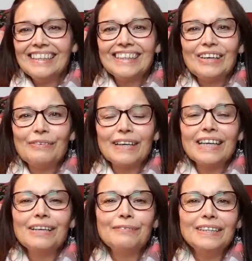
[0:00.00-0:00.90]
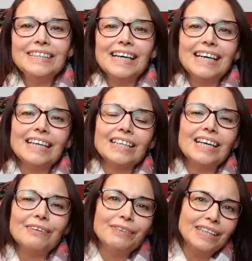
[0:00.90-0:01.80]
So I've had a lovely day, had a
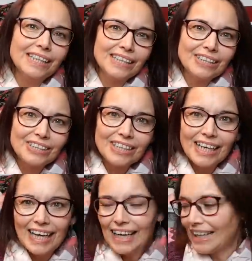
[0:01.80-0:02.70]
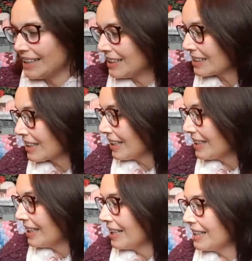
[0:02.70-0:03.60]
lovely lunch, and
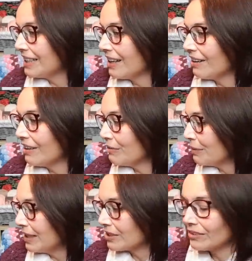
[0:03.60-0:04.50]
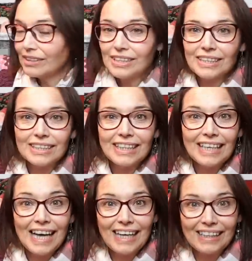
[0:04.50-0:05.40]
then I went on to
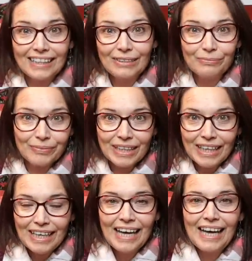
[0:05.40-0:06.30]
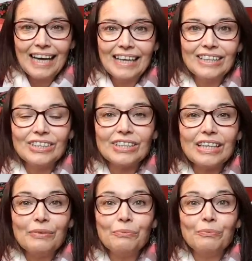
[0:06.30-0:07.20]
see Ellen, and
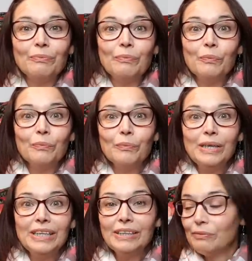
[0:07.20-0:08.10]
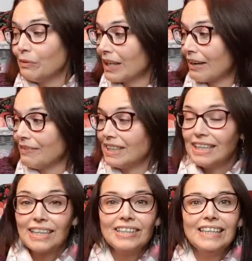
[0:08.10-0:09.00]
then we were having a
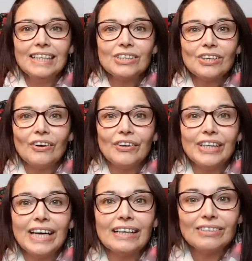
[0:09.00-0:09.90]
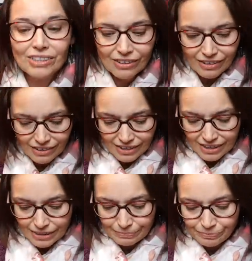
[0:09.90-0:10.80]
little knit on our
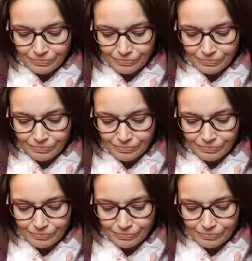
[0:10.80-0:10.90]
socks.